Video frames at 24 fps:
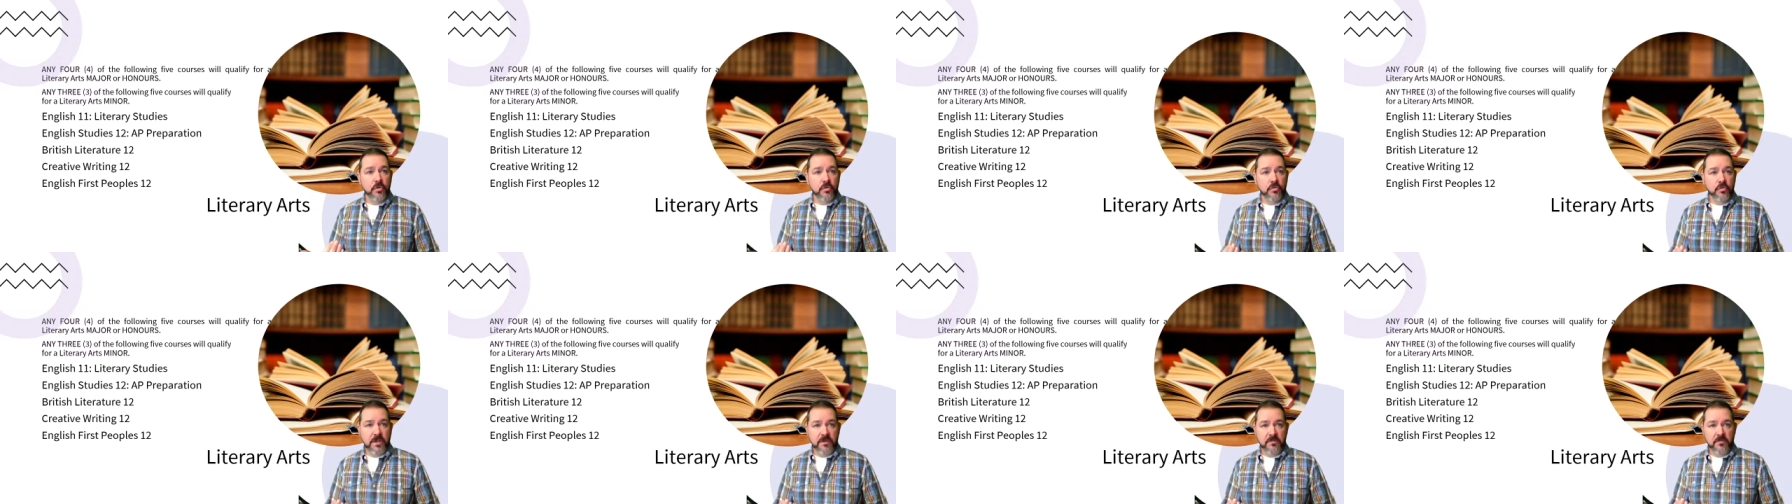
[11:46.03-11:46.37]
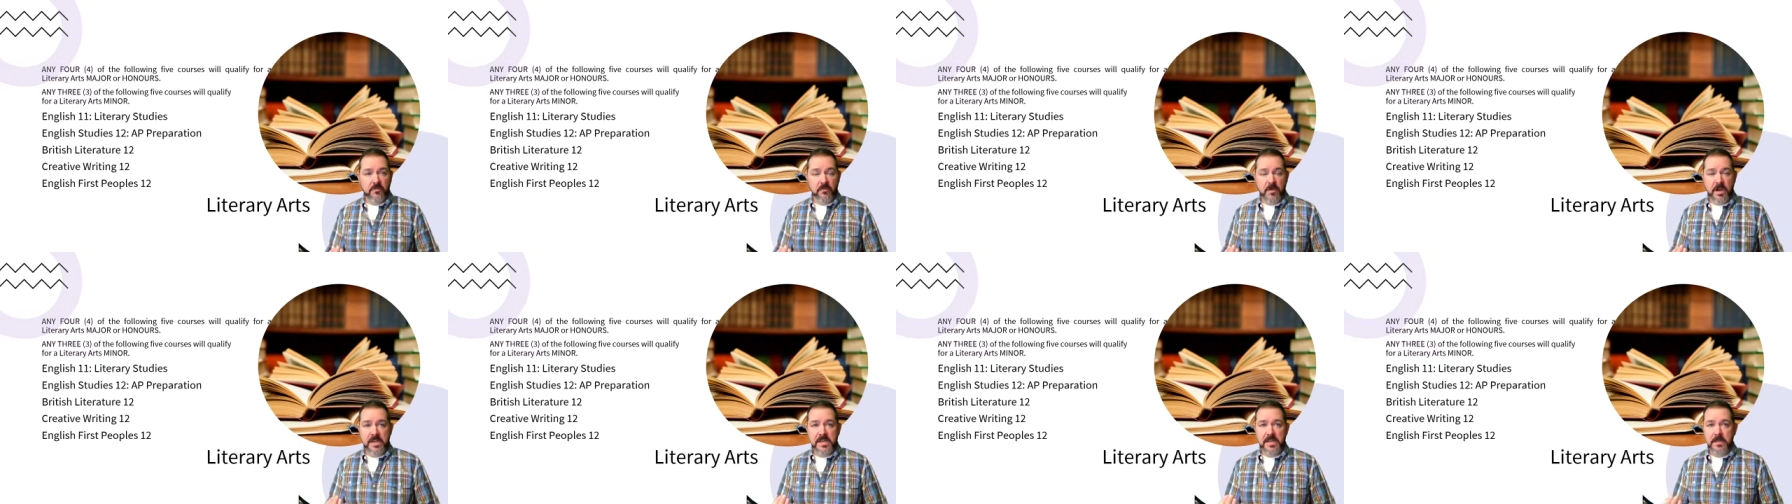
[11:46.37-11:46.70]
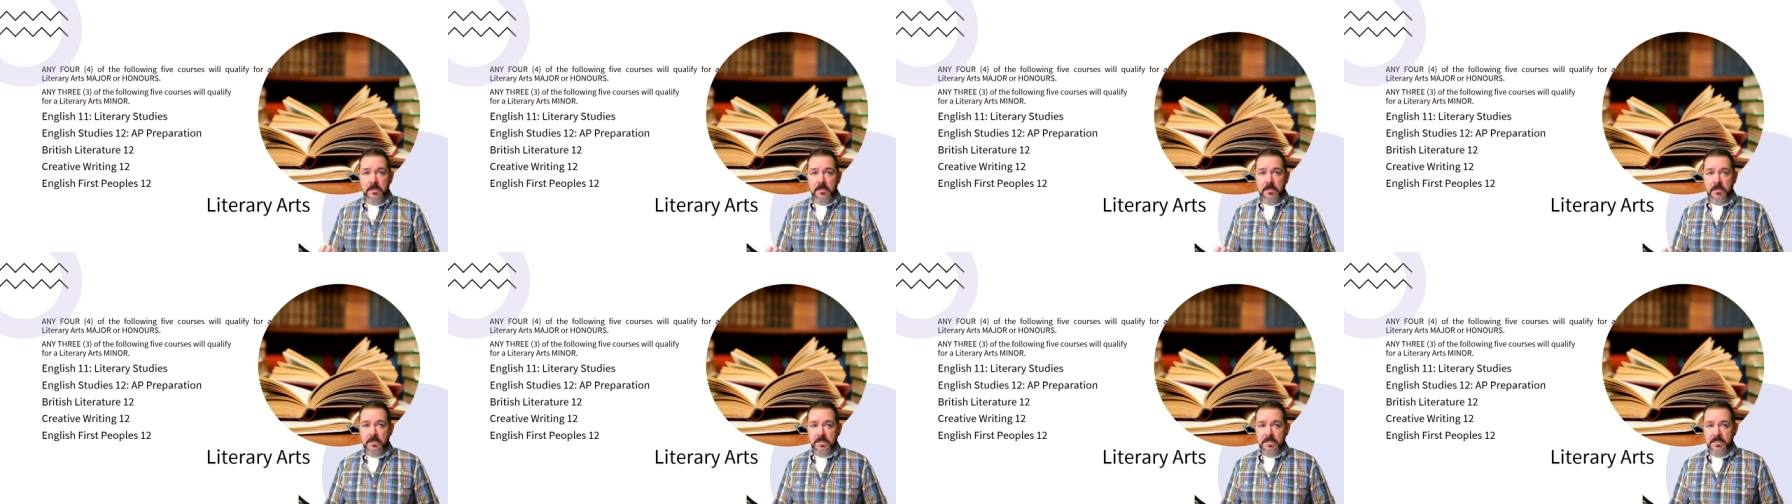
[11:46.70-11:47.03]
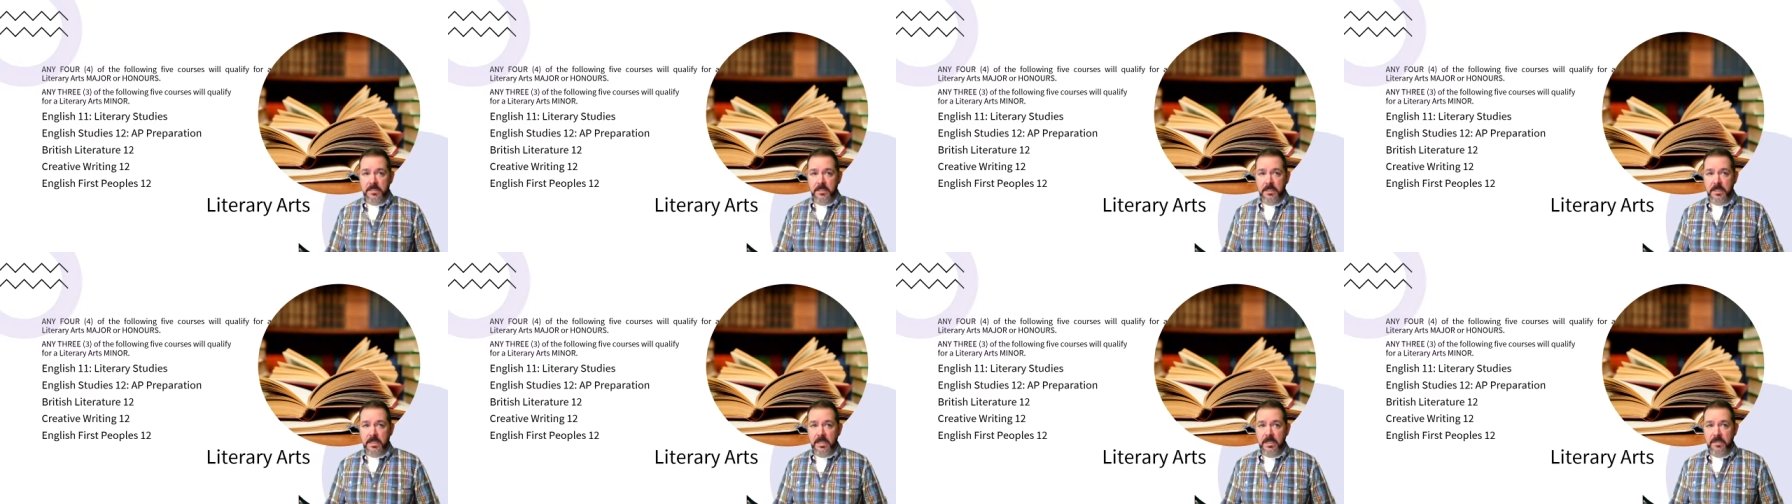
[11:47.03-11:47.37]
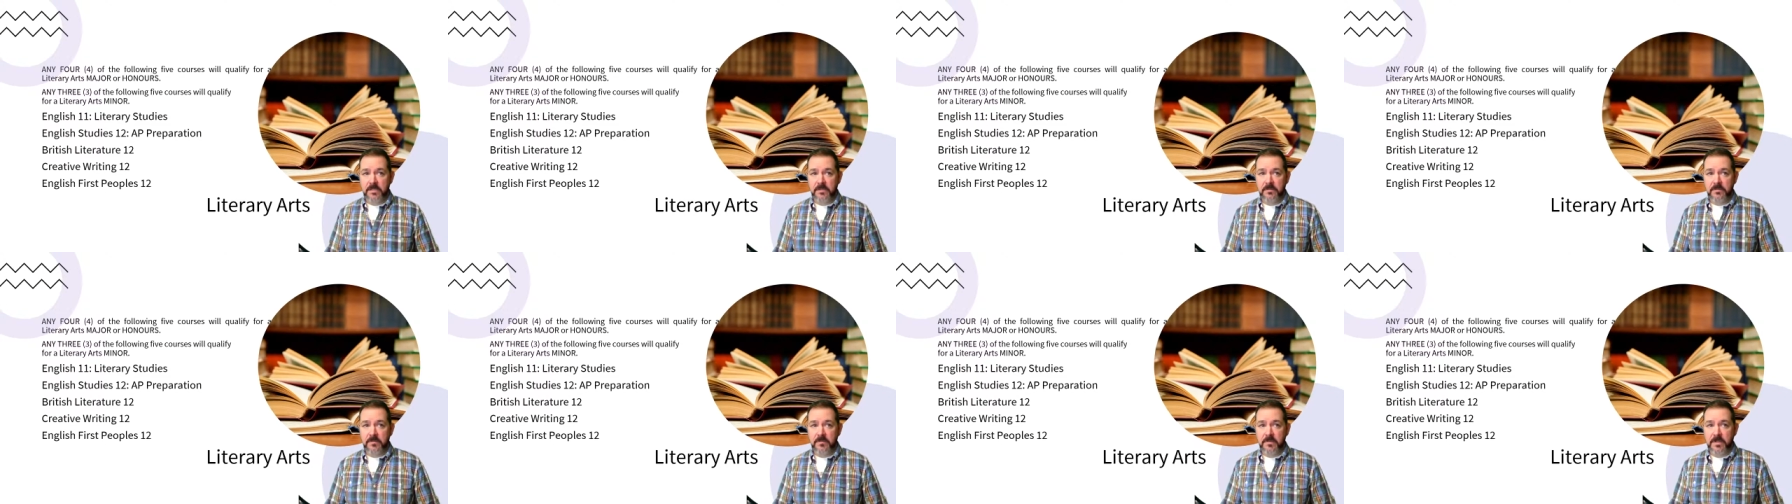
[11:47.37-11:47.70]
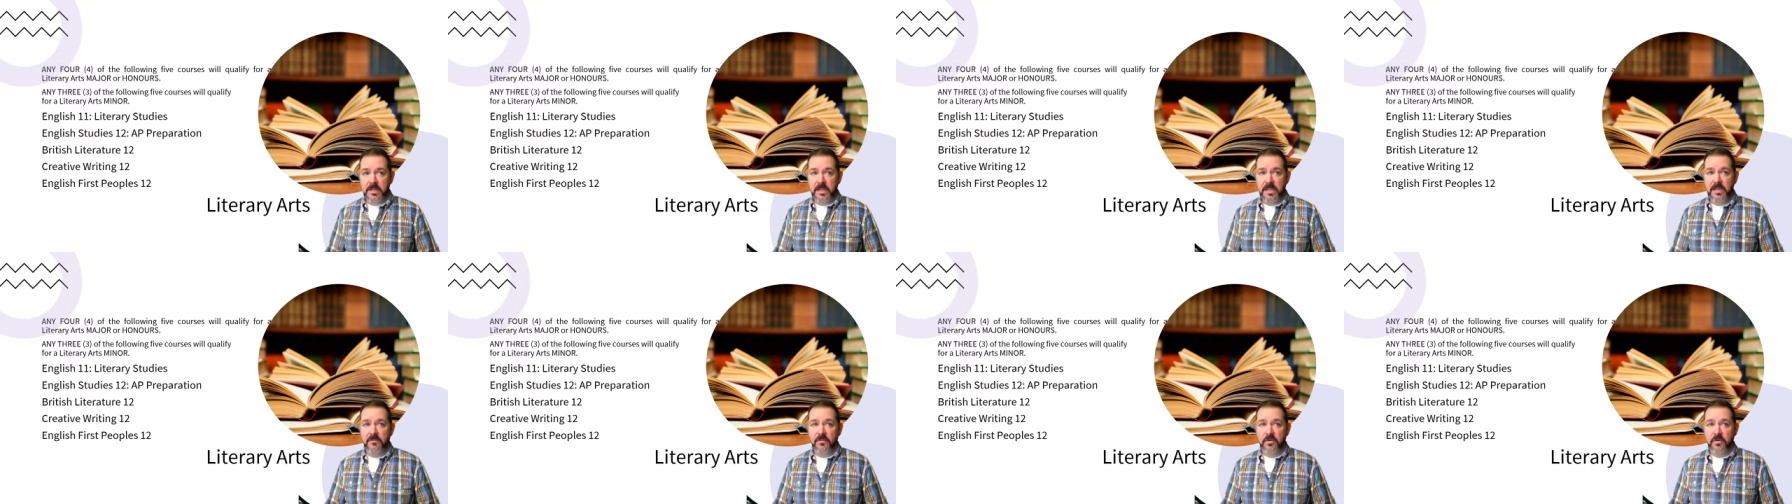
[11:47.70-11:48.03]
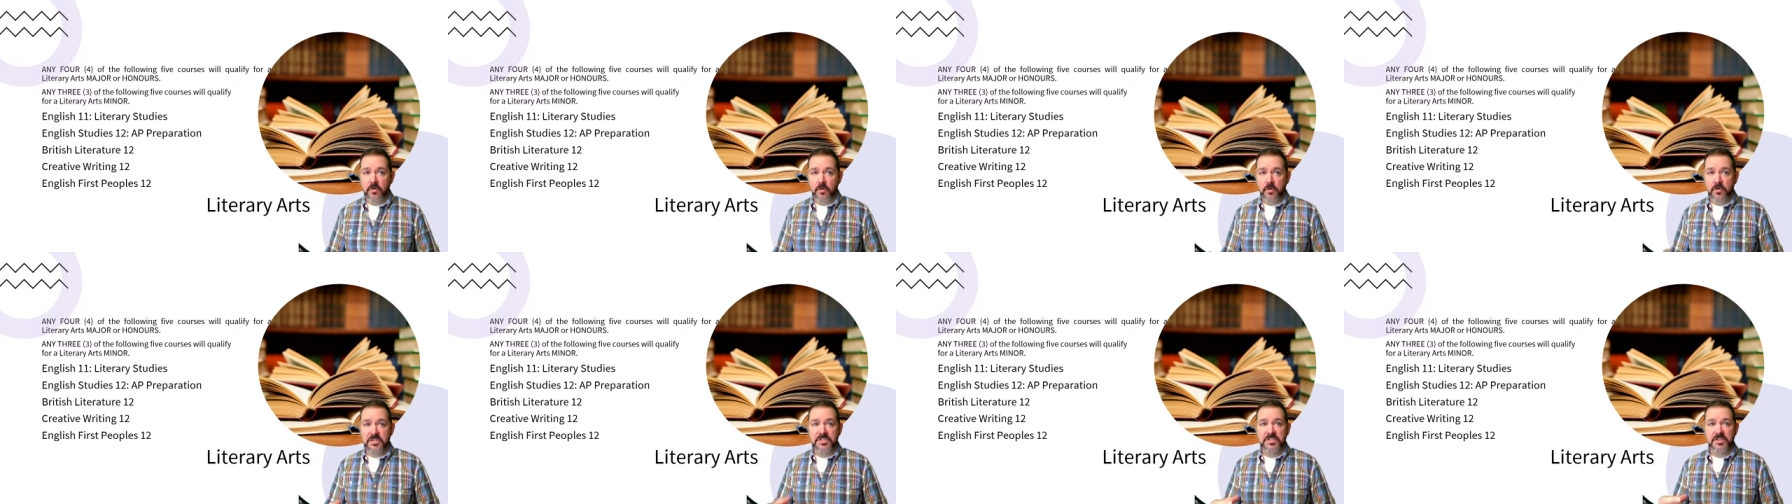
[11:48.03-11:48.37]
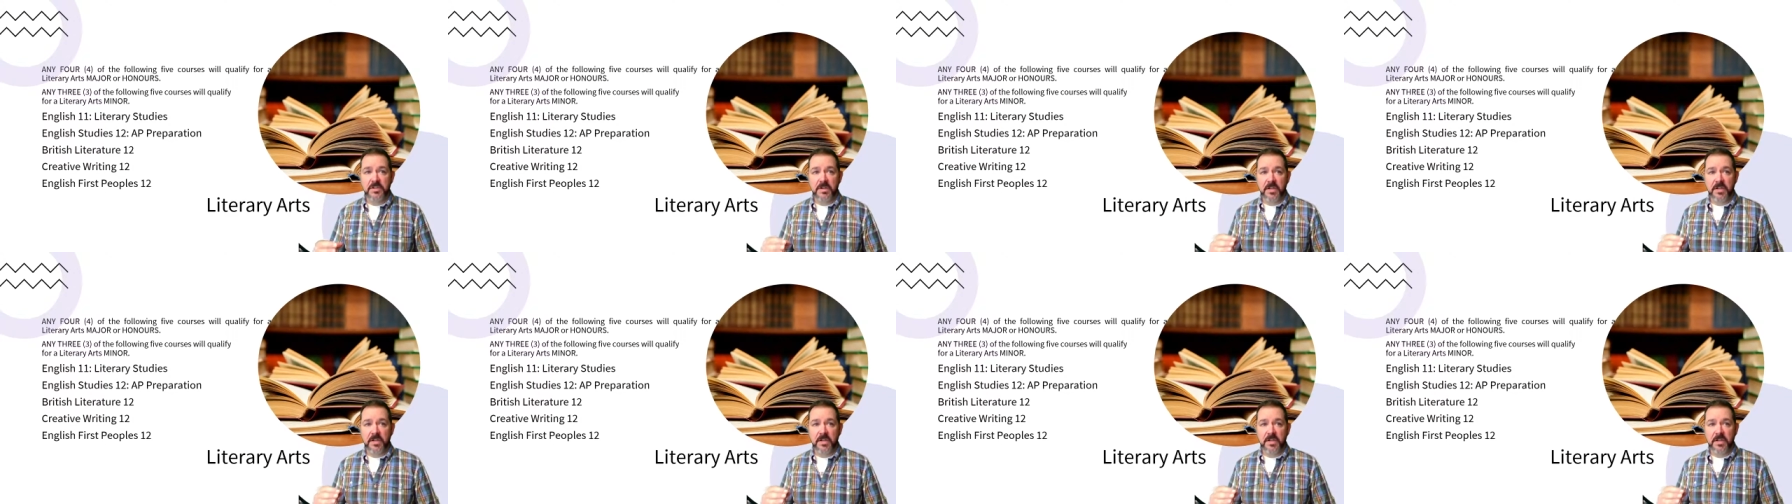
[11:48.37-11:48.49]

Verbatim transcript: Creative Writing is an elective. And of course,